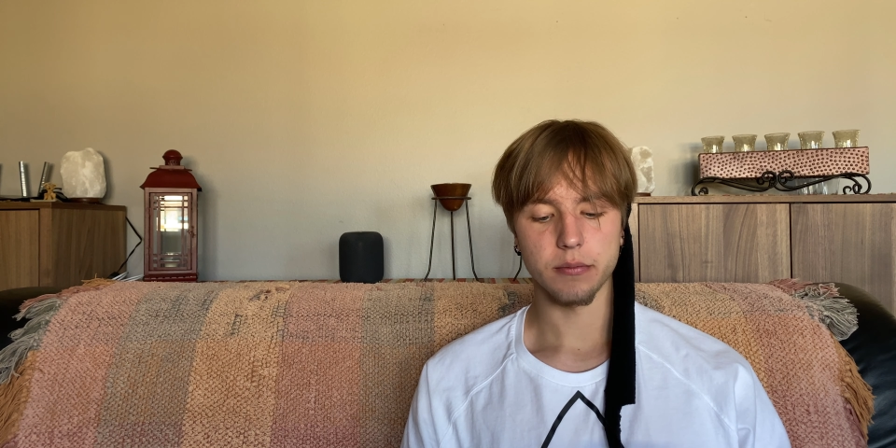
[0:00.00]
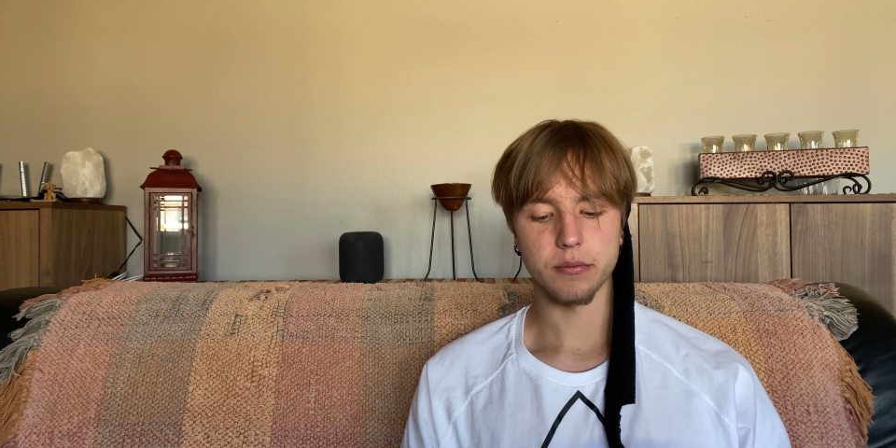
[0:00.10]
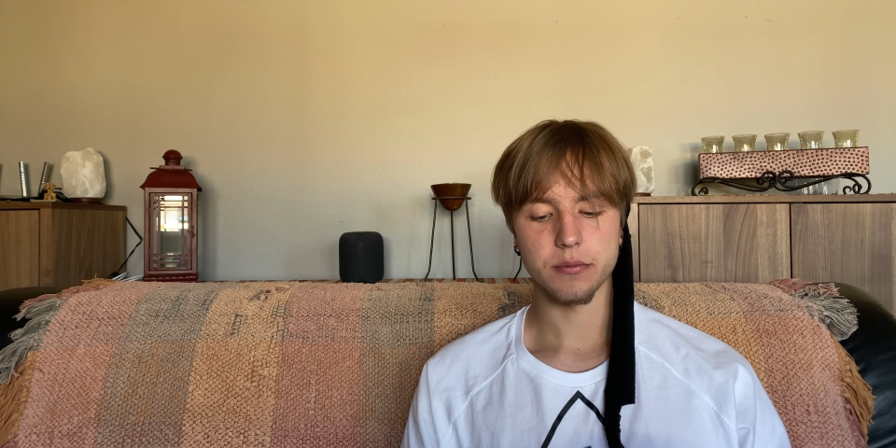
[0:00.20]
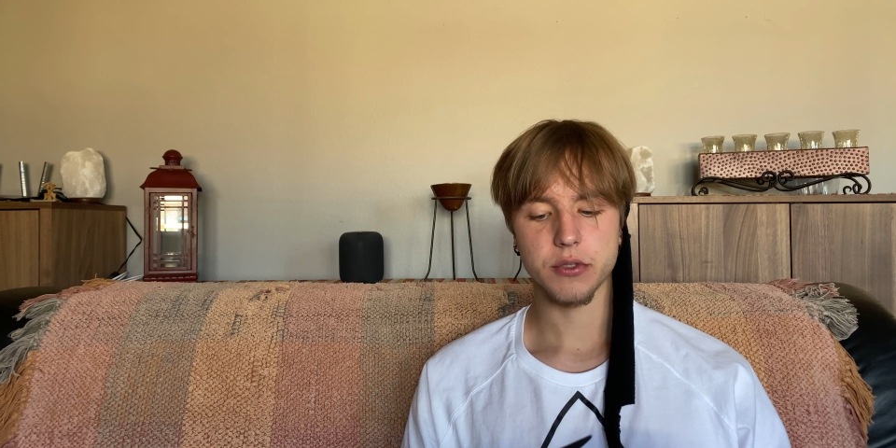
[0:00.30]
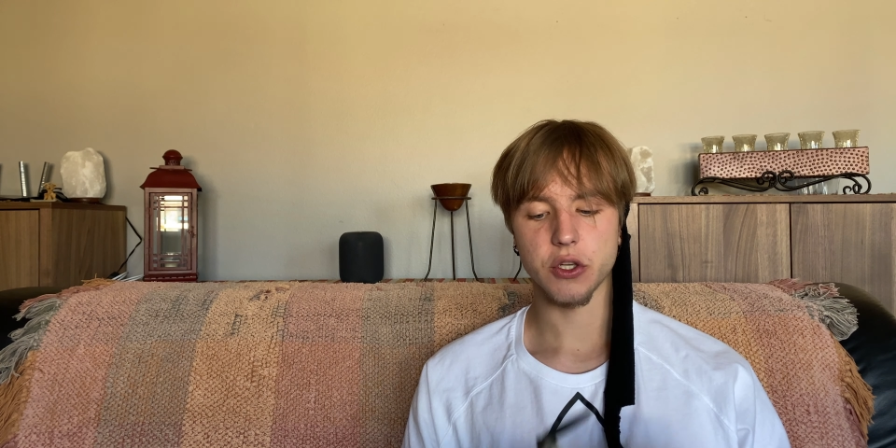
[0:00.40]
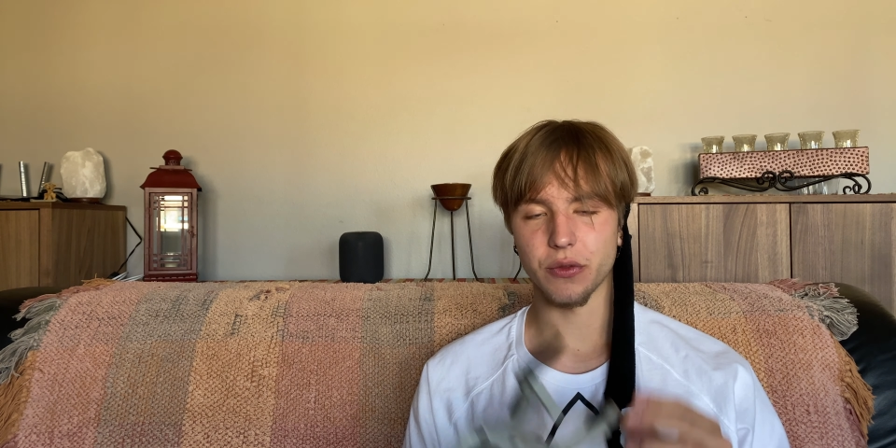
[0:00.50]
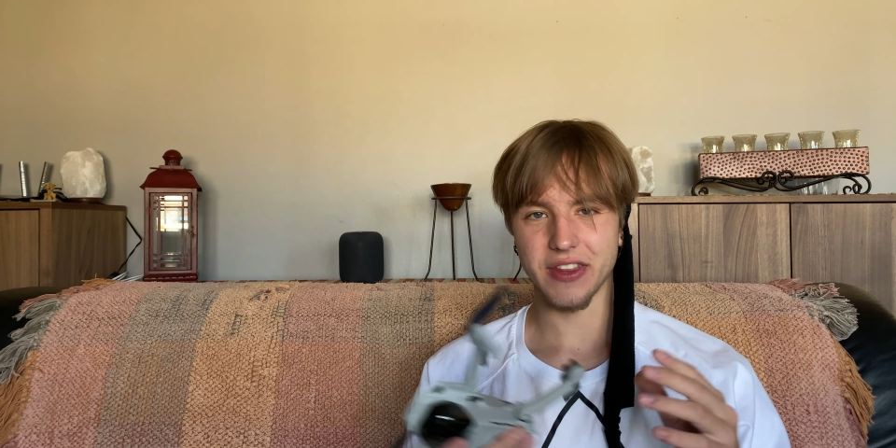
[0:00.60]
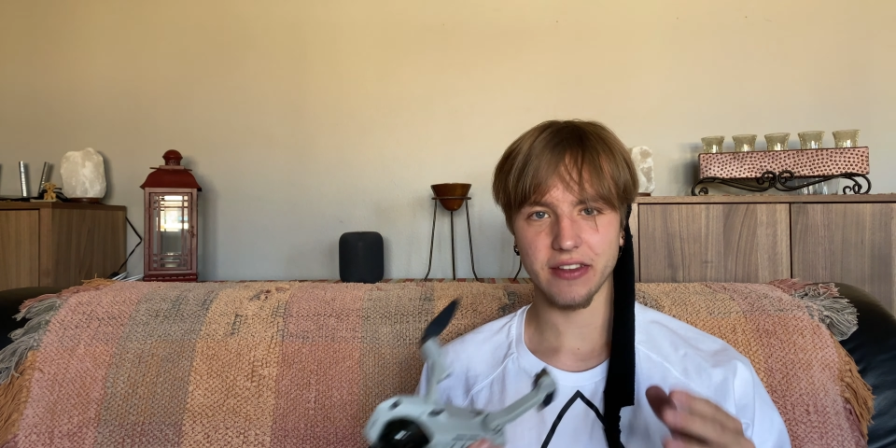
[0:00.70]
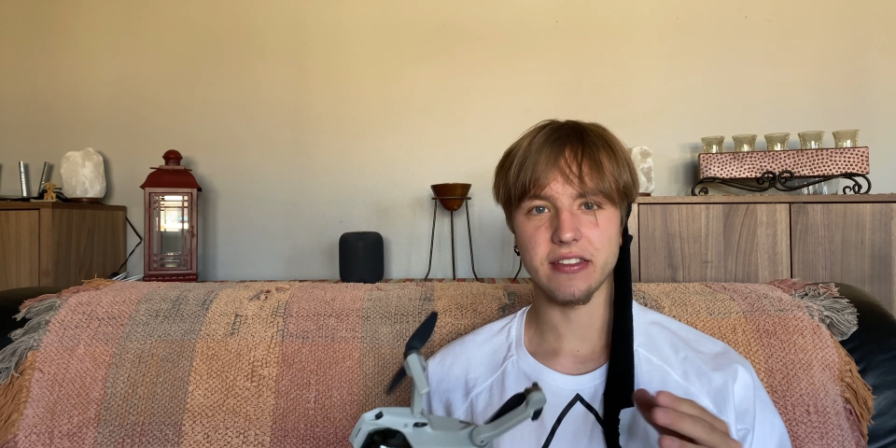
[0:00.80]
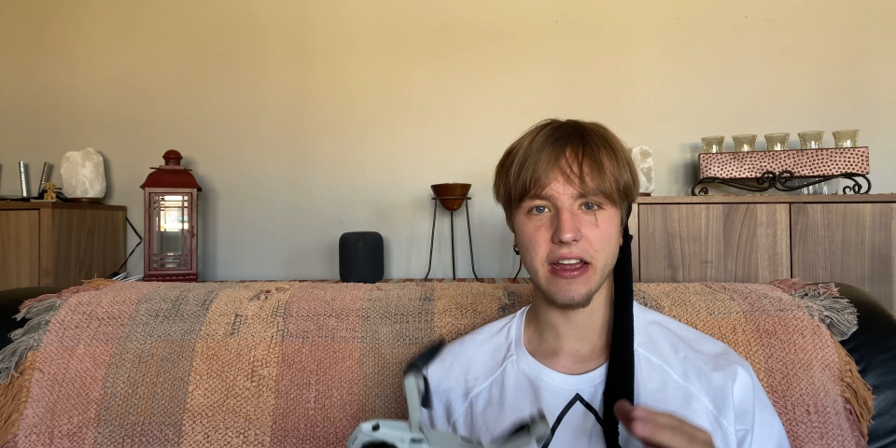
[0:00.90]
So
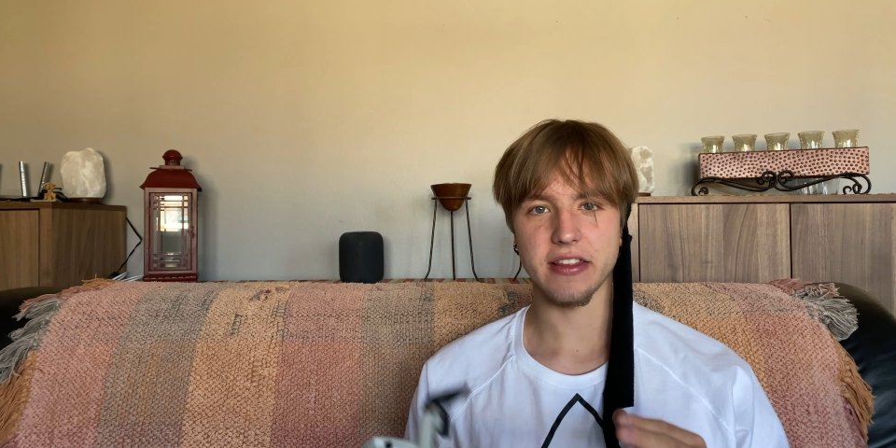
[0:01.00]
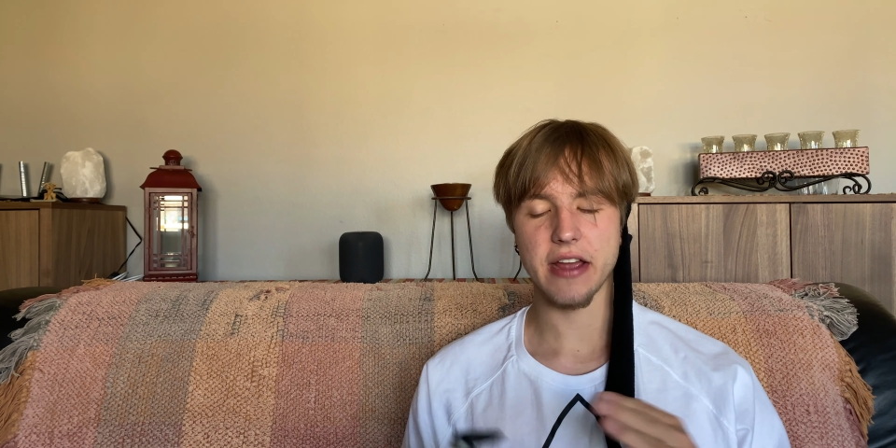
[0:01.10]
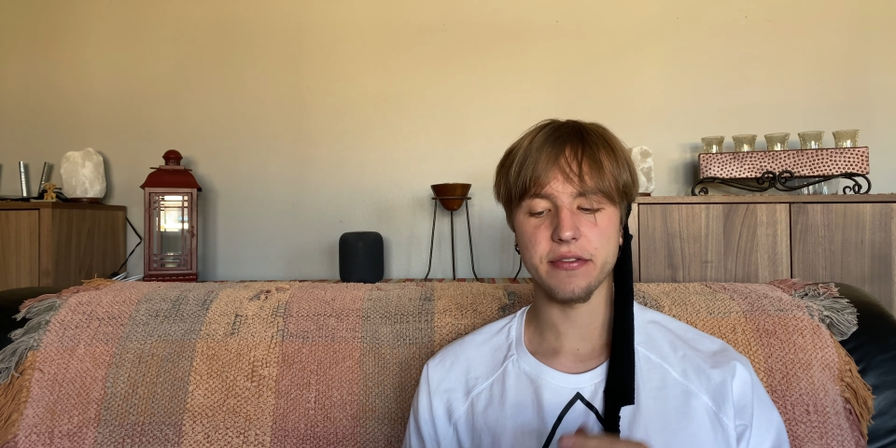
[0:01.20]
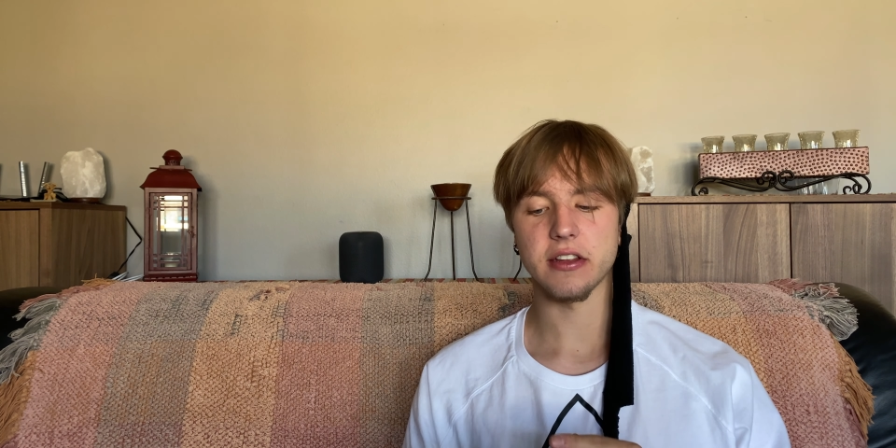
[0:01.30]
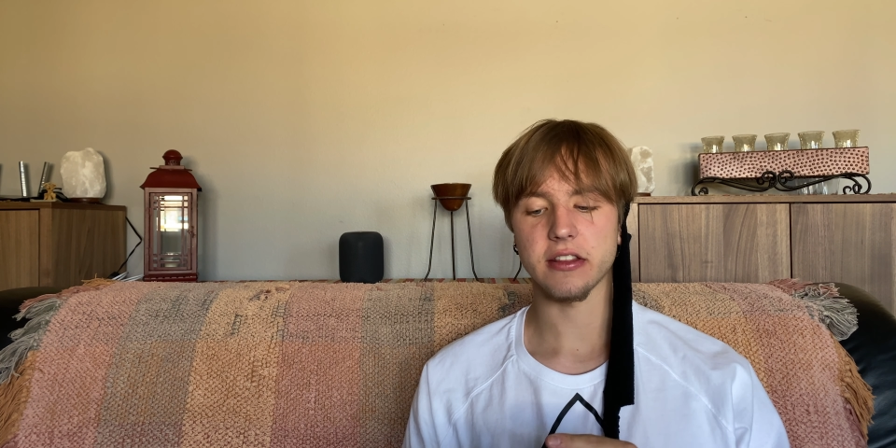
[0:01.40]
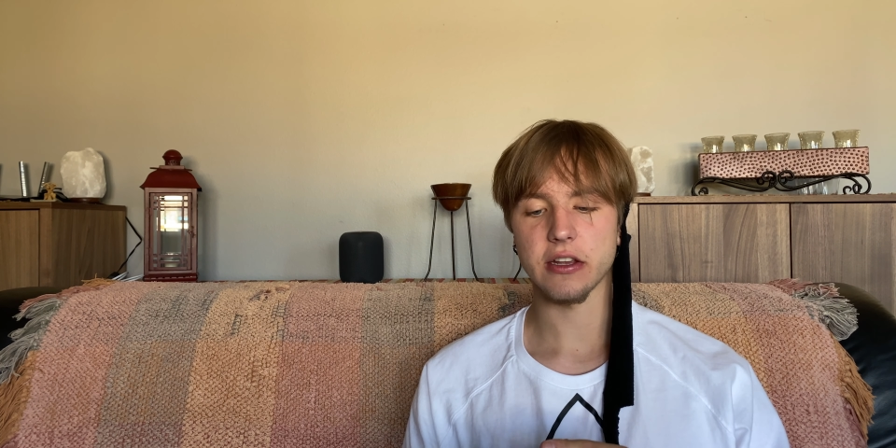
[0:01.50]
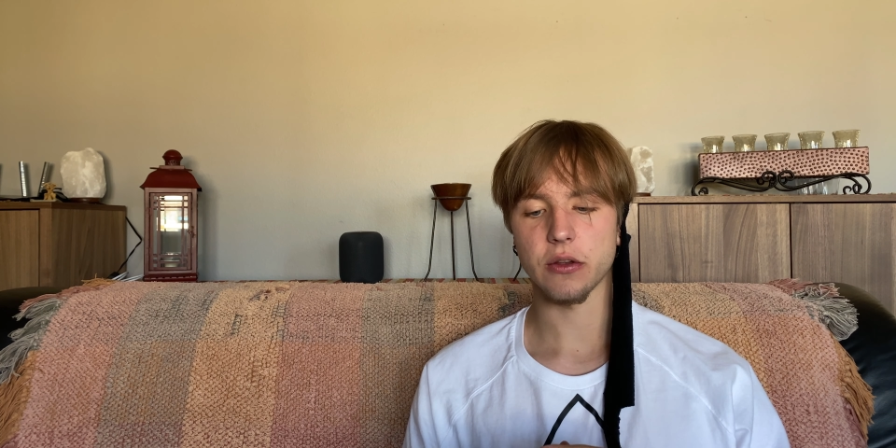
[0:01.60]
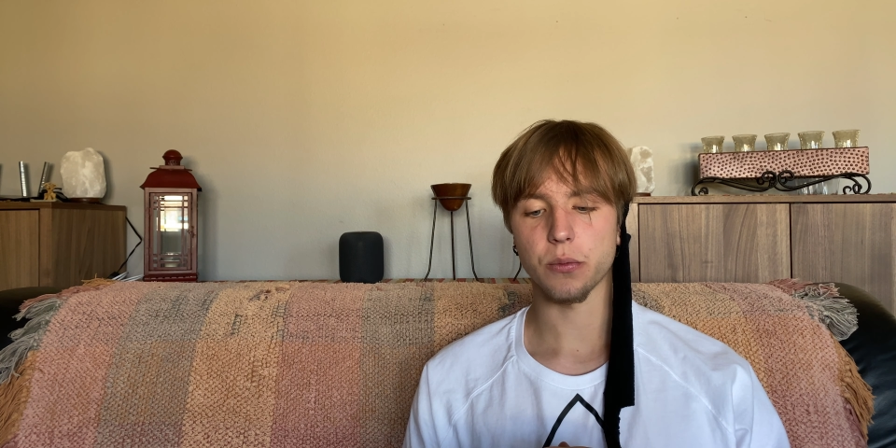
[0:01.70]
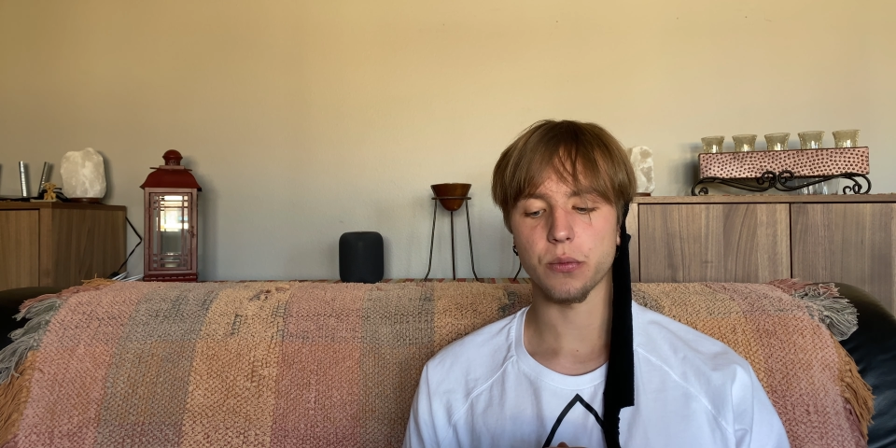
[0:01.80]
this I definitely